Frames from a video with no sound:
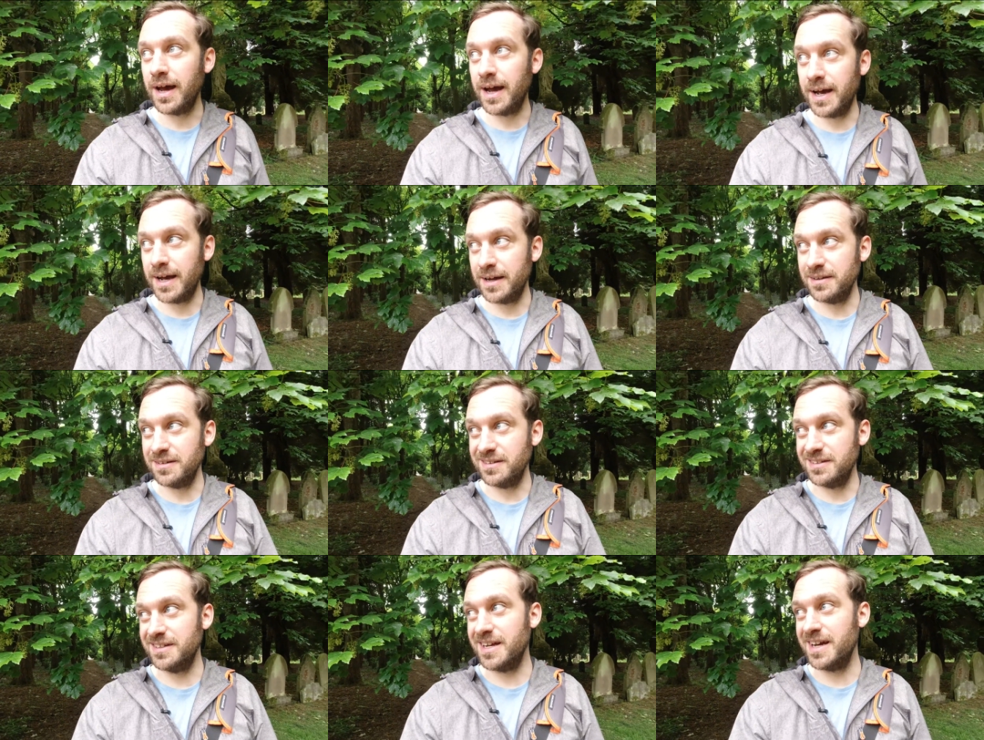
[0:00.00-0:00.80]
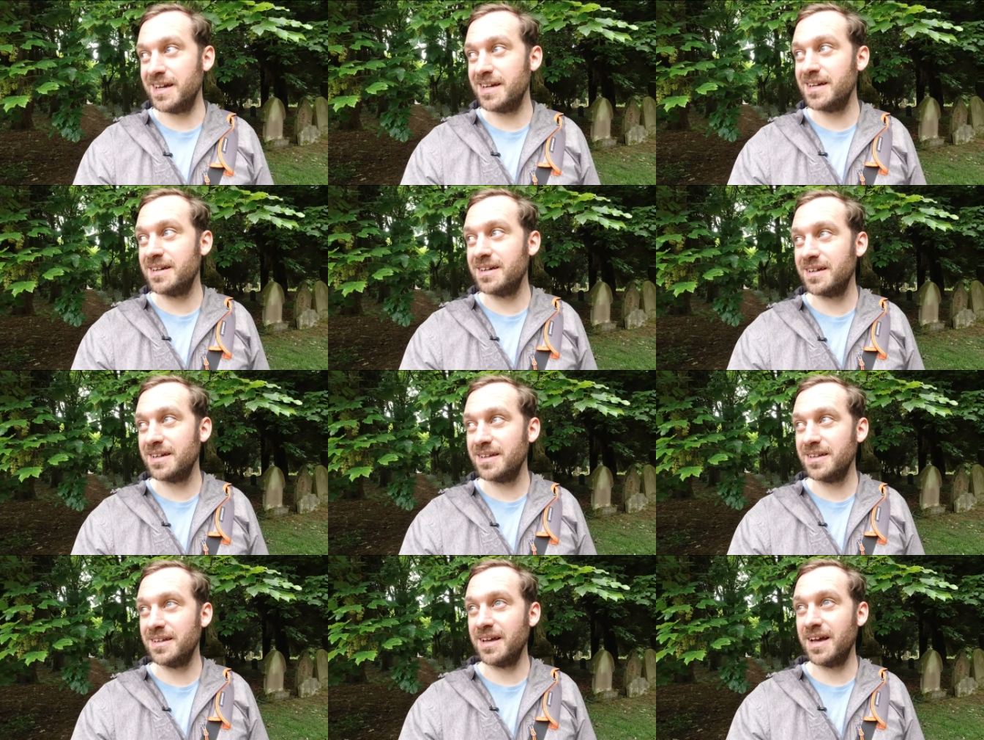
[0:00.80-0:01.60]
And yeah,
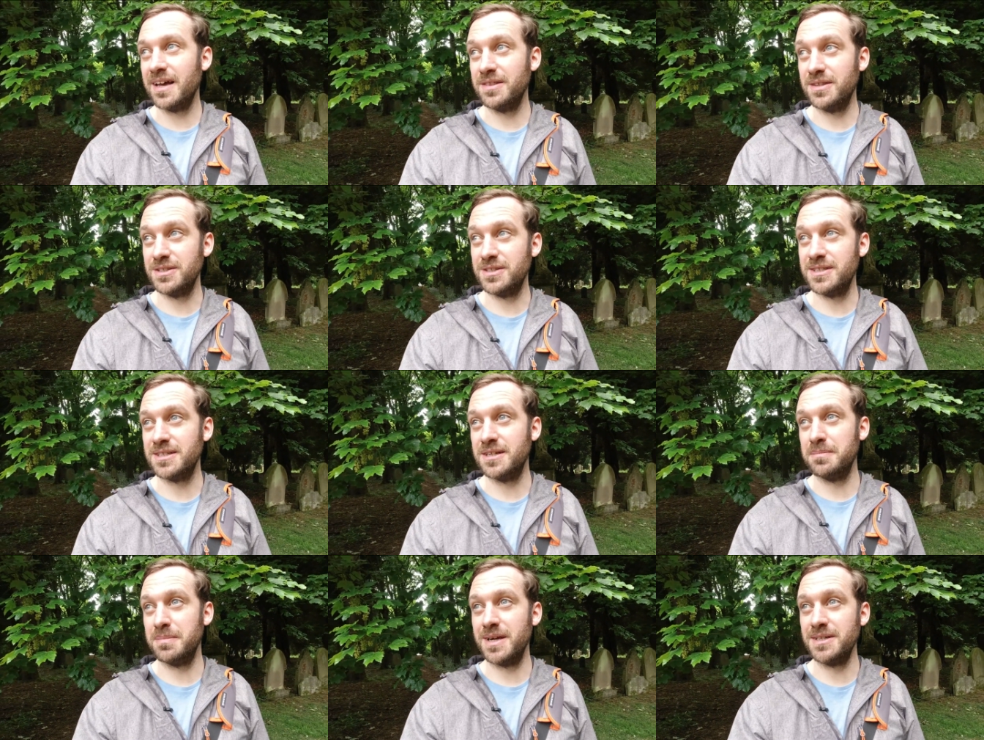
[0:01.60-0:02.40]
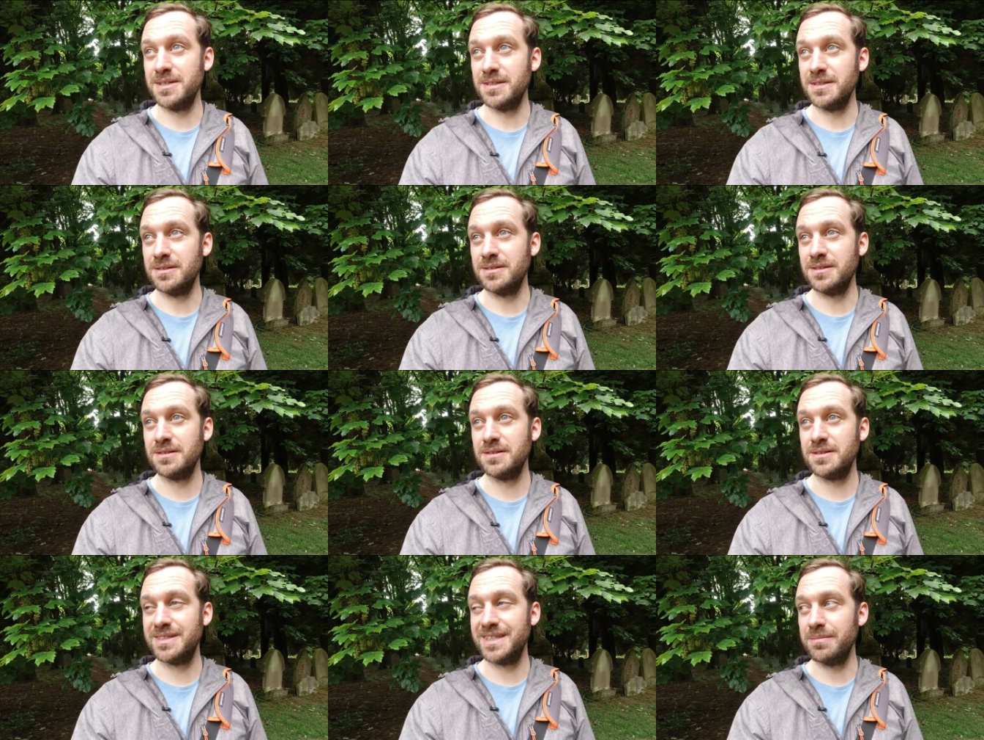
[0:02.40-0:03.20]
this is an amazing
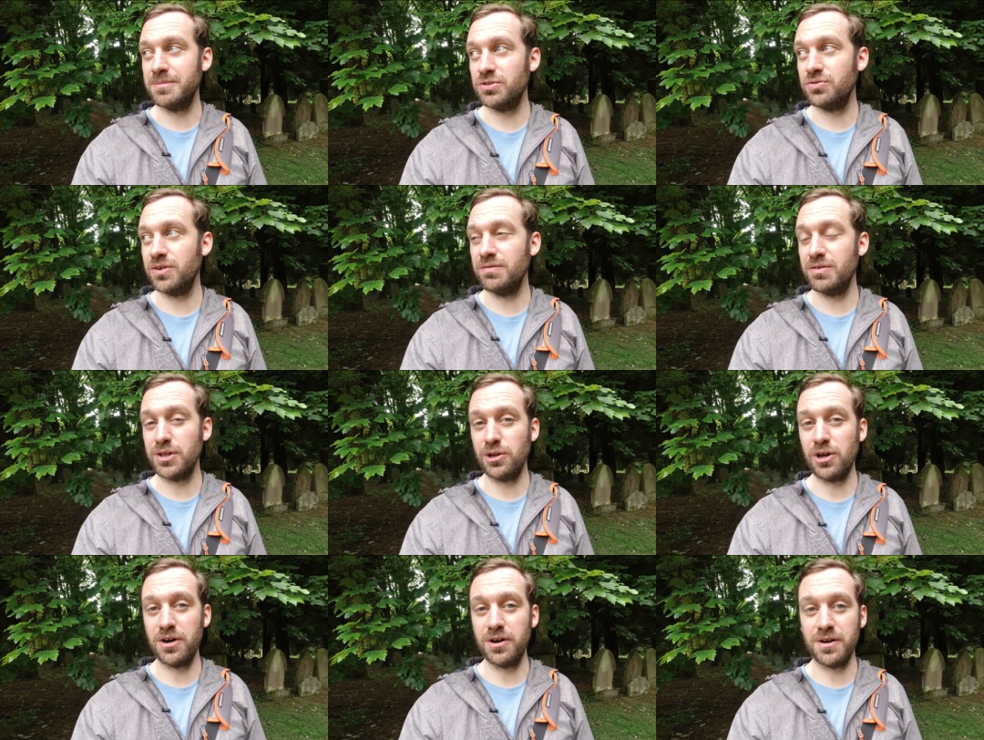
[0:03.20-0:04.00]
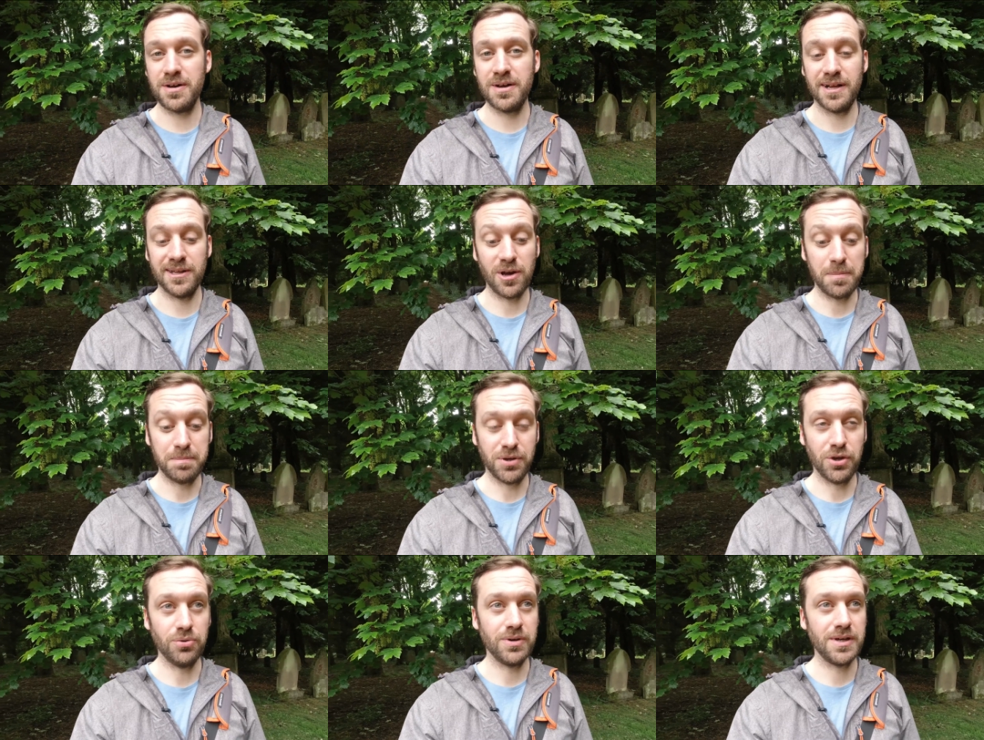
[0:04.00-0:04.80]
cemetery with a lot of
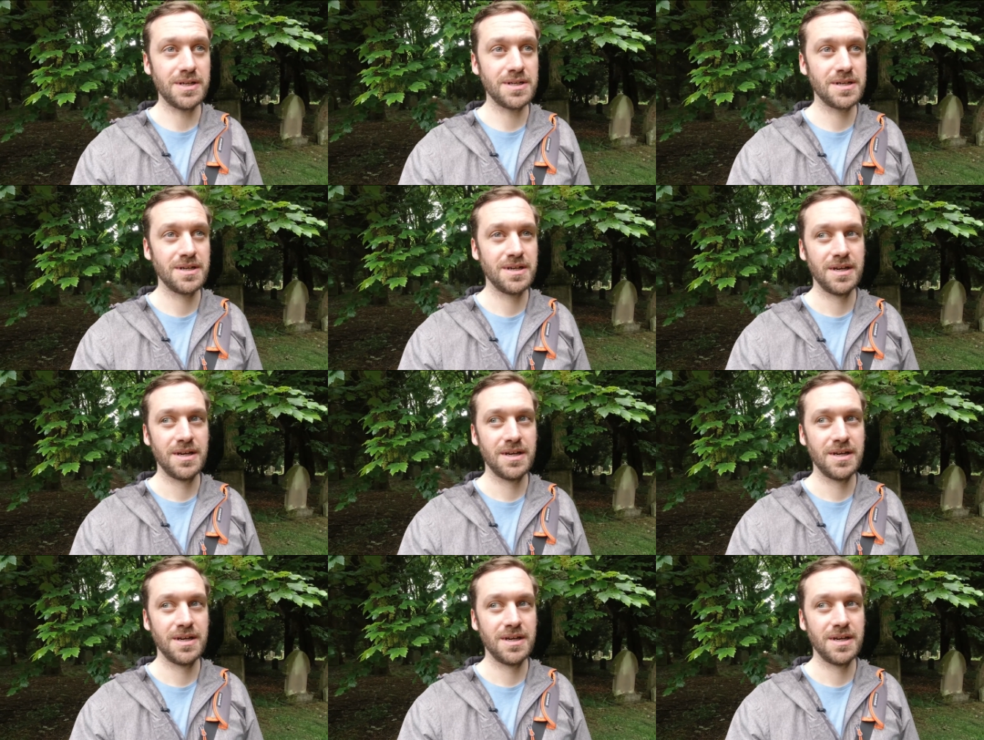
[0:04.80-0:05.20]
beauty,